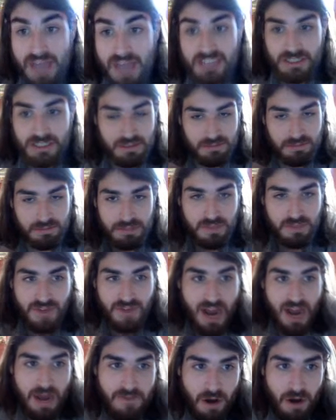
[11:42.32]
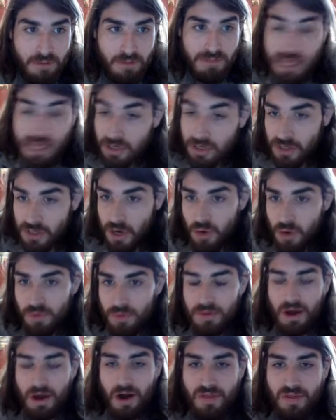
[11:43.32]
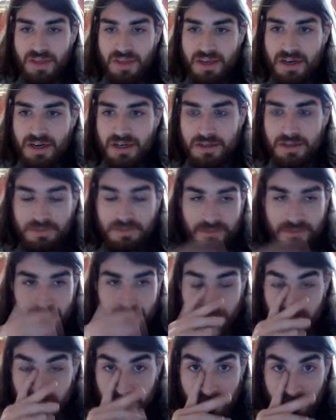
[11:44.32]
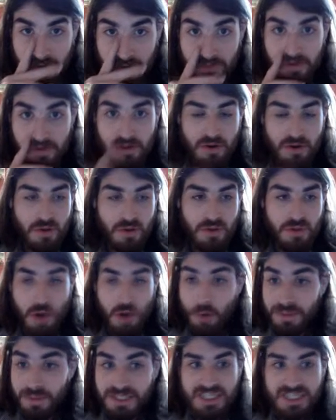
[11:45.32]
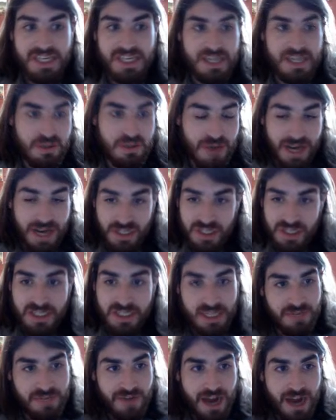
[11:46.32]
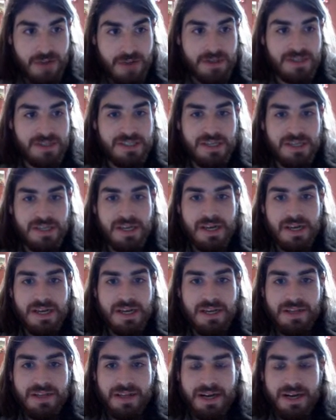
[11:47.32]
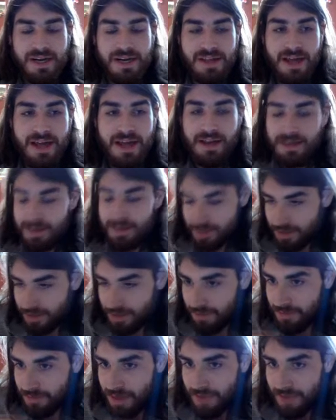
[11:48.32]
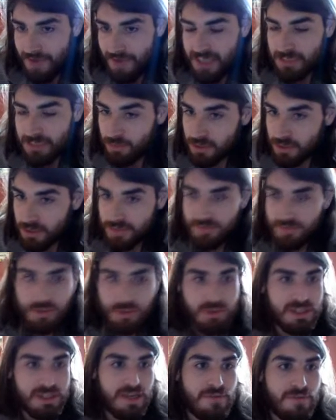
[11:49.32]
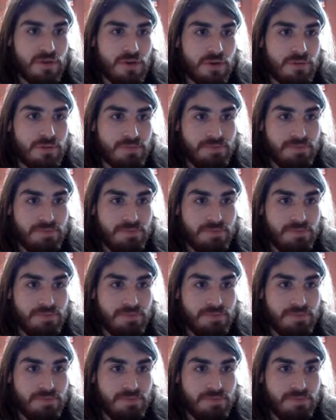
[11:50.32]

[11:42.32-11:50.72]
can't just survive on meat alone on the open sea. You actually need vitamins that vegetables and fruits give you.